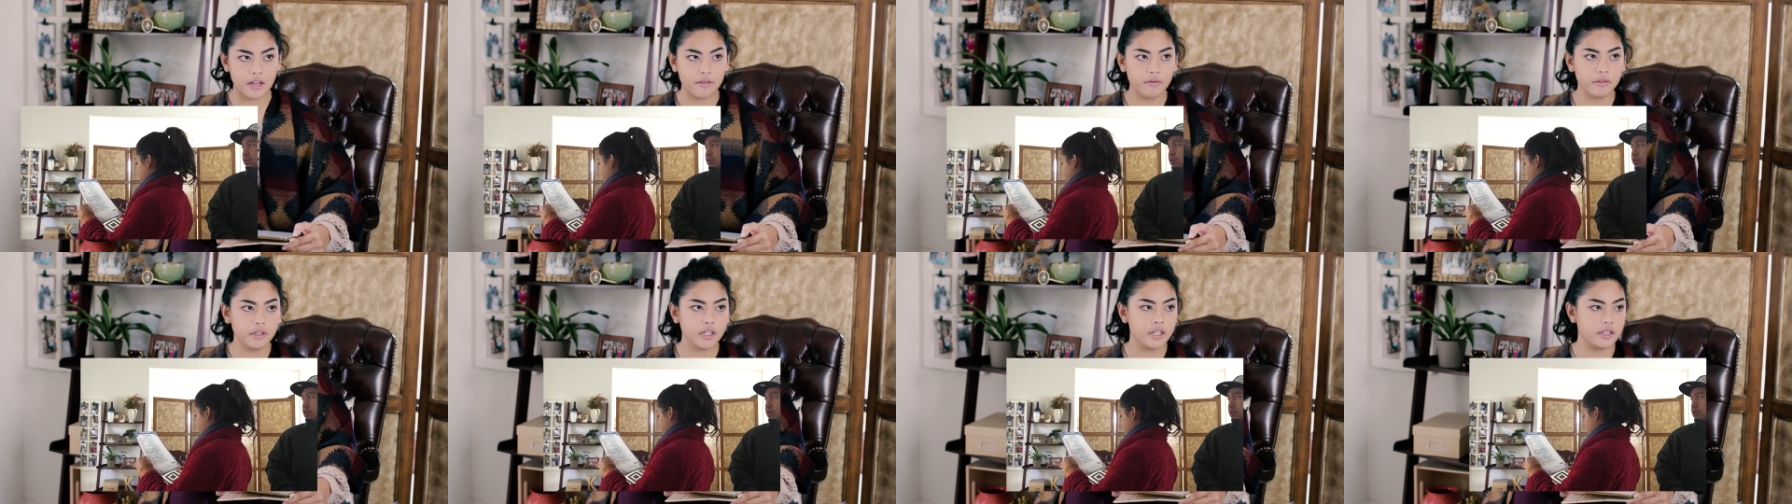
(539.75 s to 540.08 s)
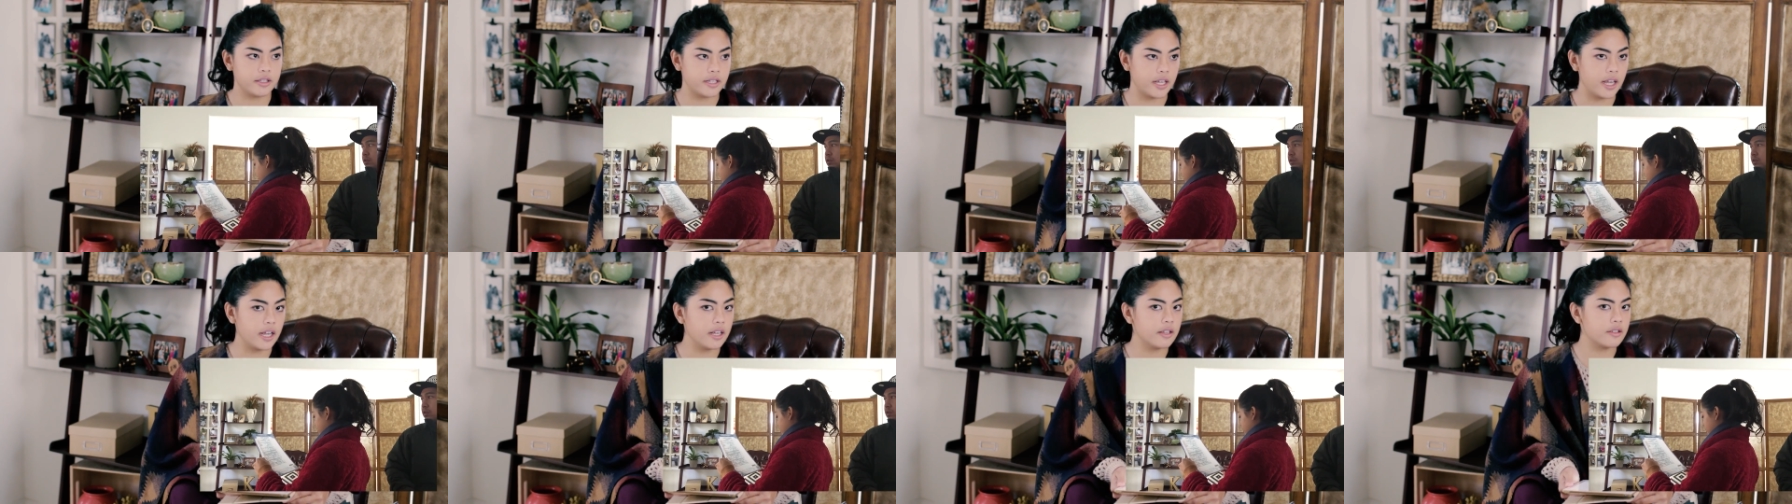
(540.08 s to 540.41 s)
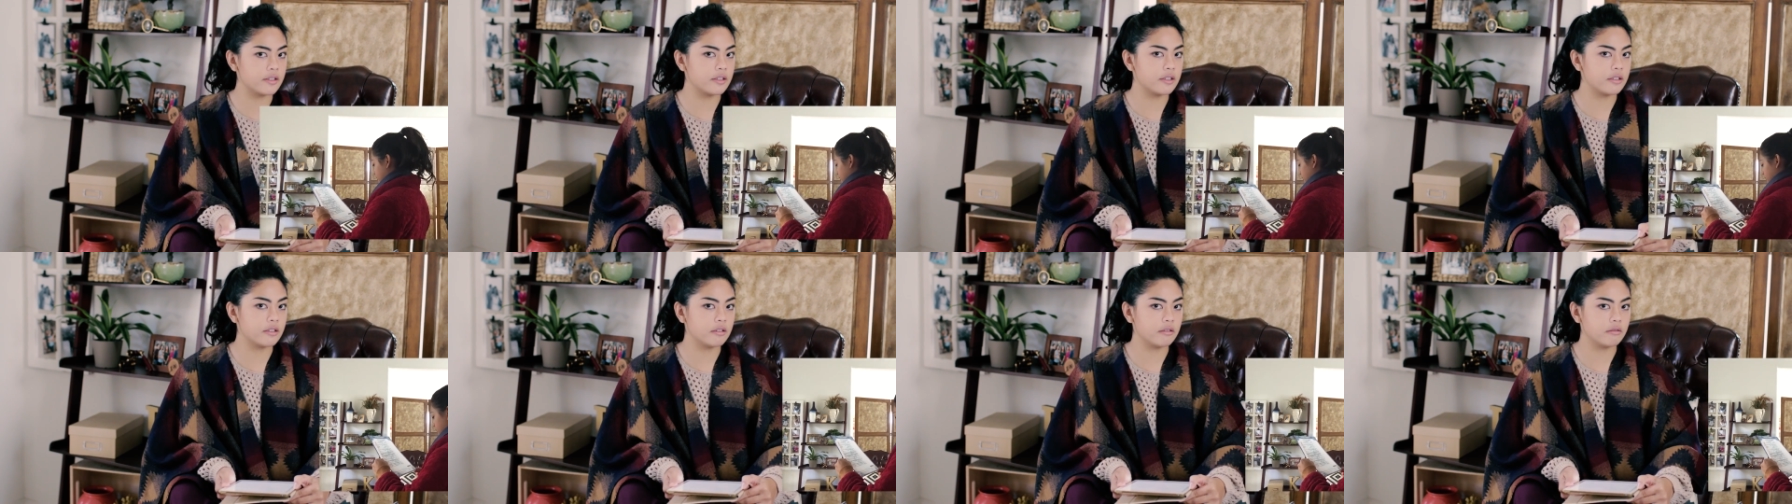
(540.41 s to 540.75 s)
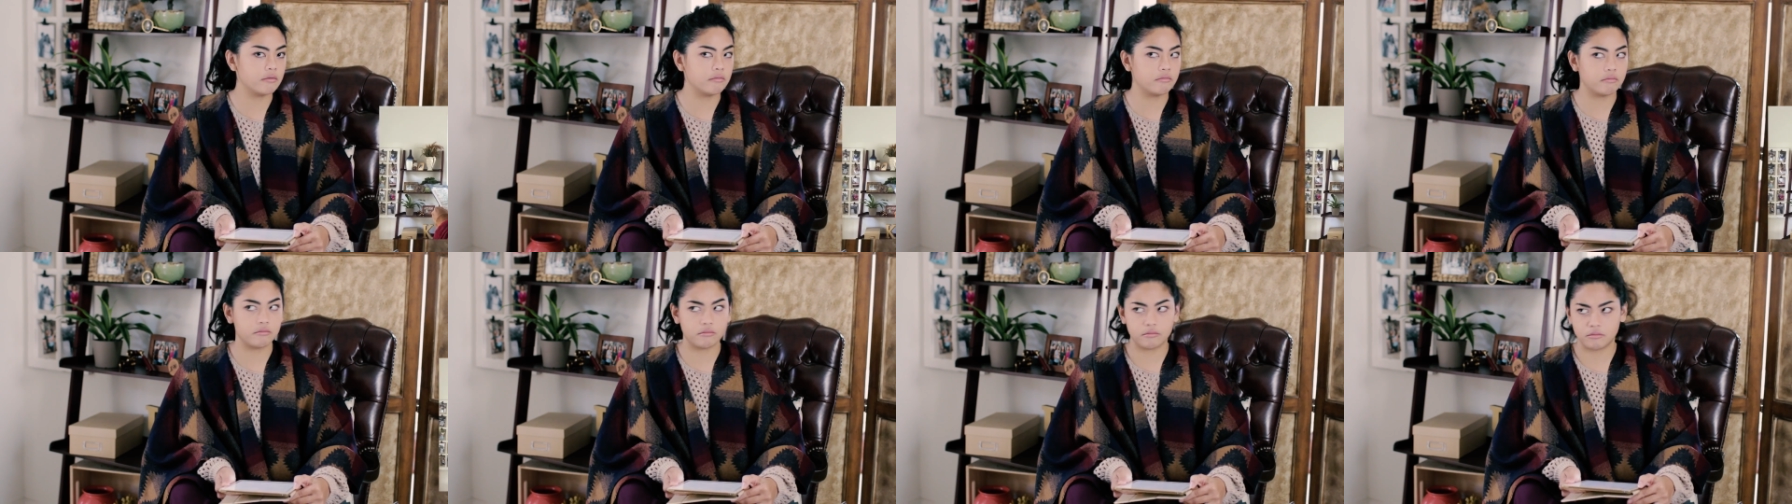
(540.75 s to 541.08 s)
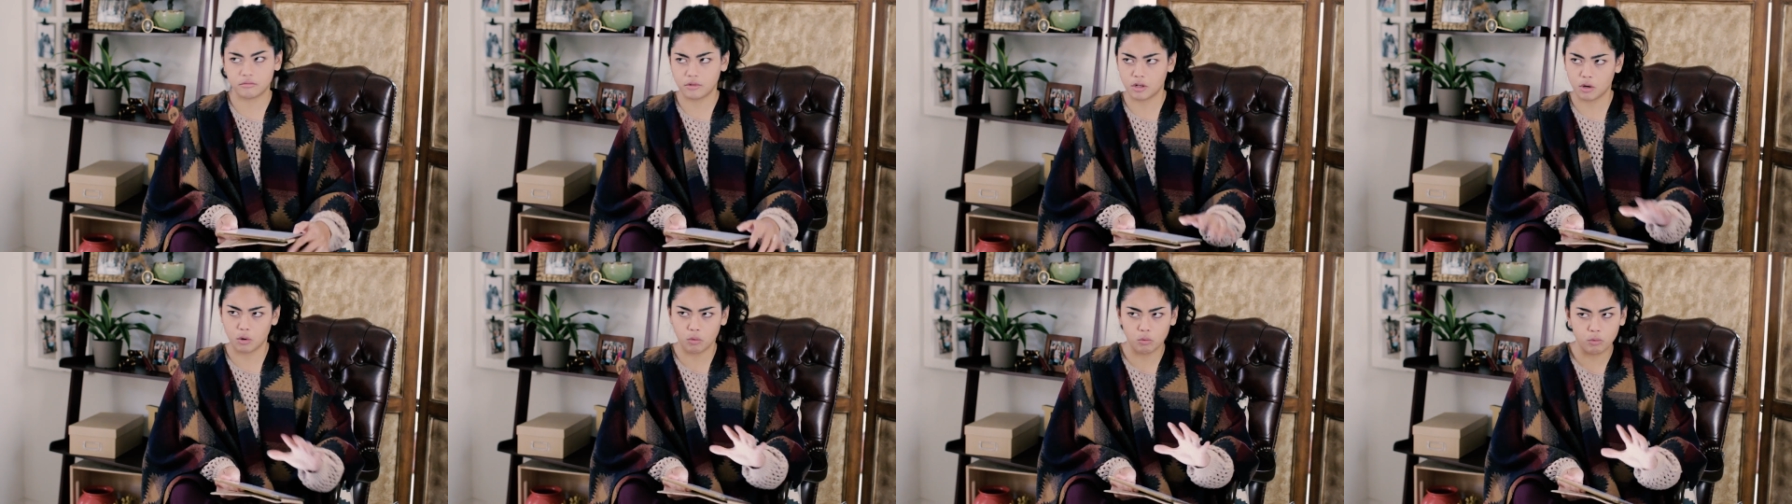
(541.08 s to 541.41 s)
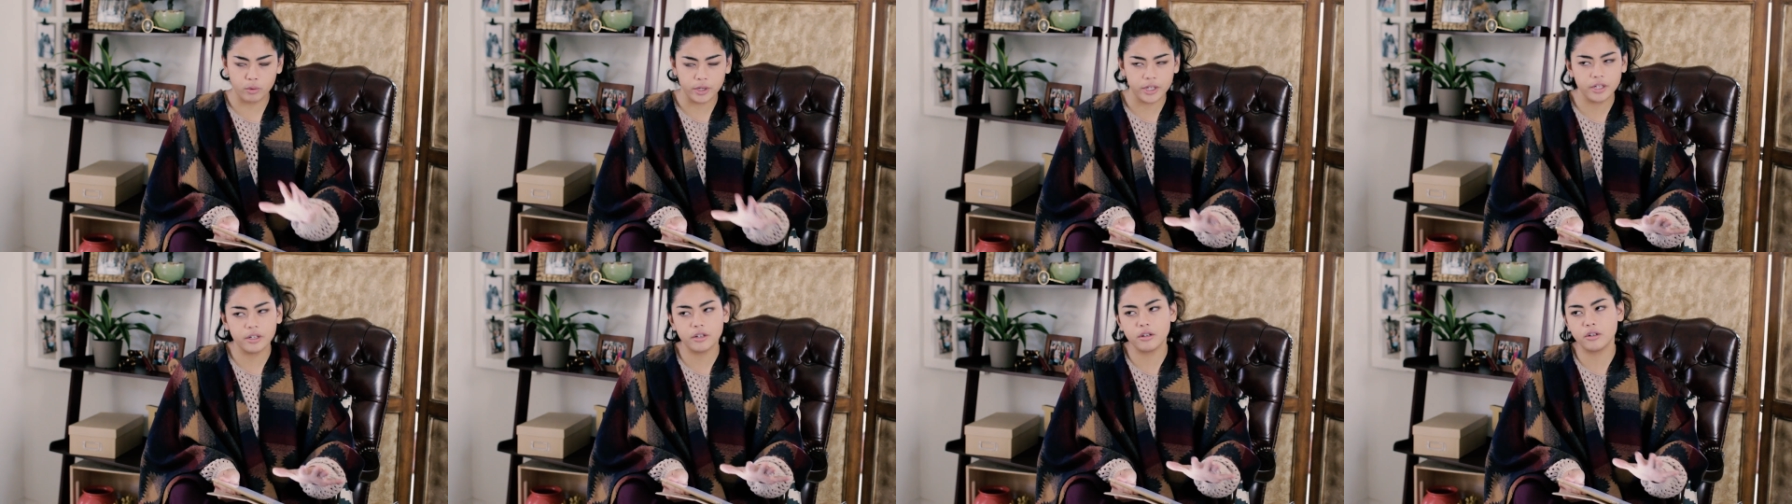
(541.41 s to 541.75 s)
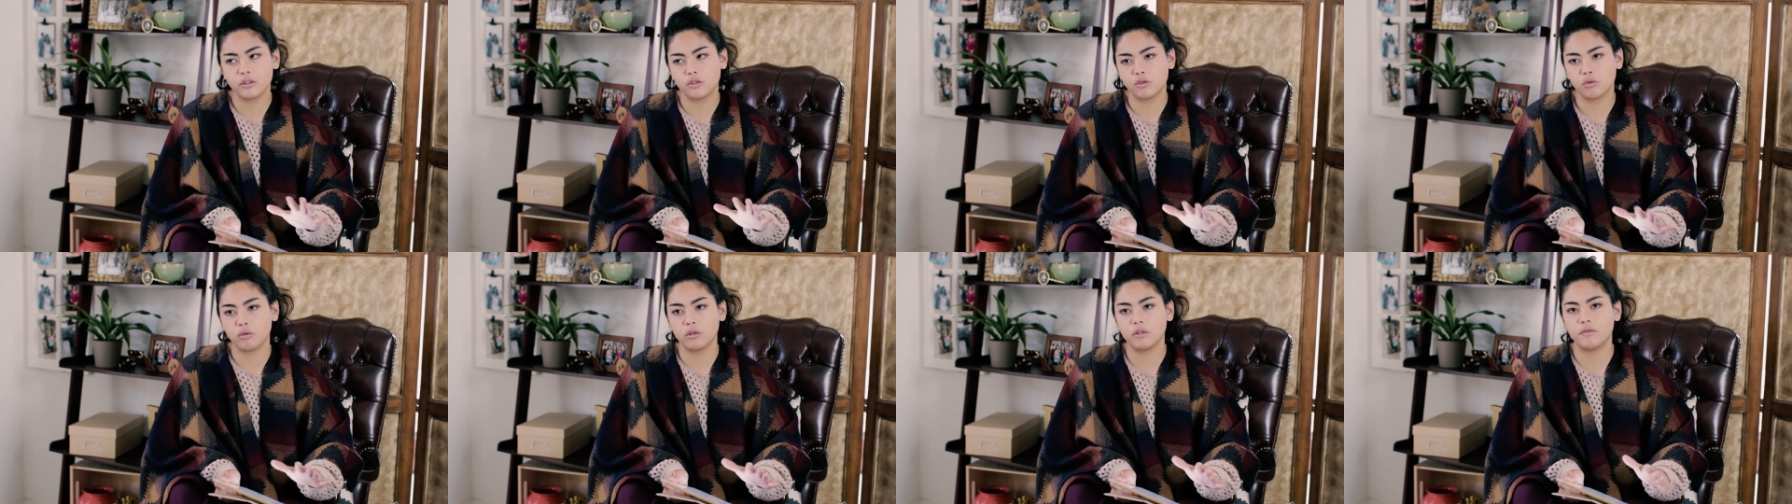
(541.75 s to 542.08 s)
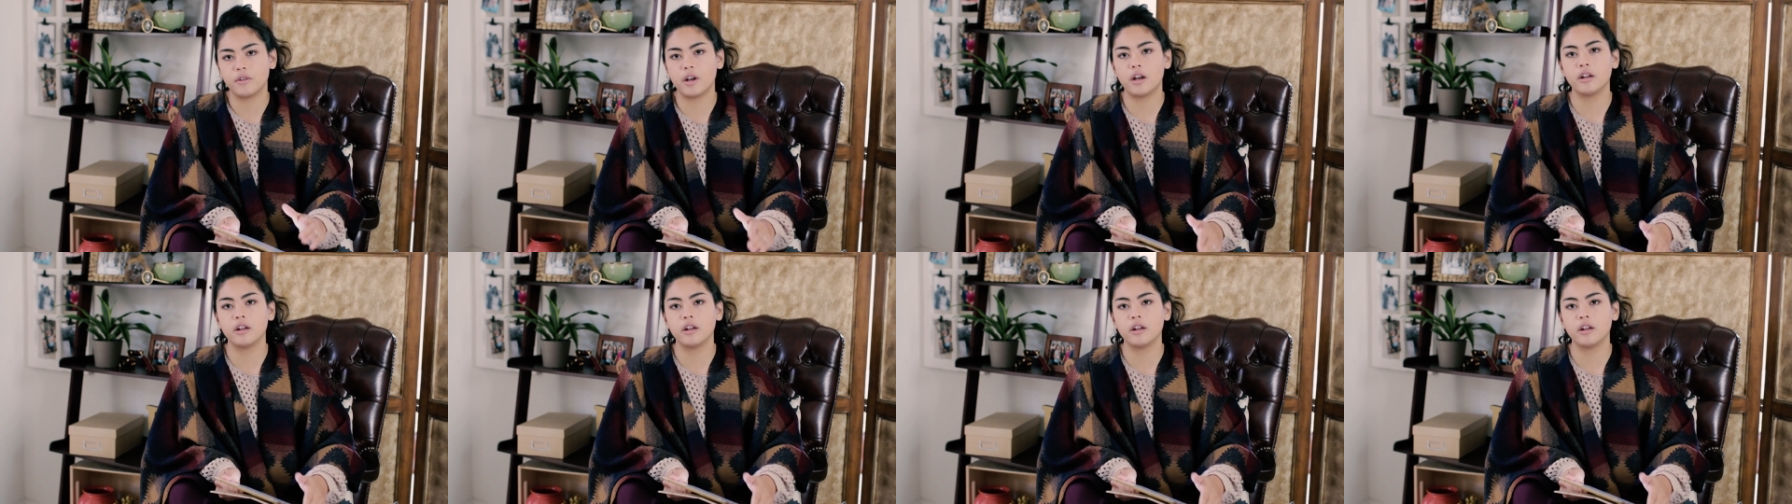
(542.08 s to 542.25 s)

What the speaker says: definitely takes a weird sort of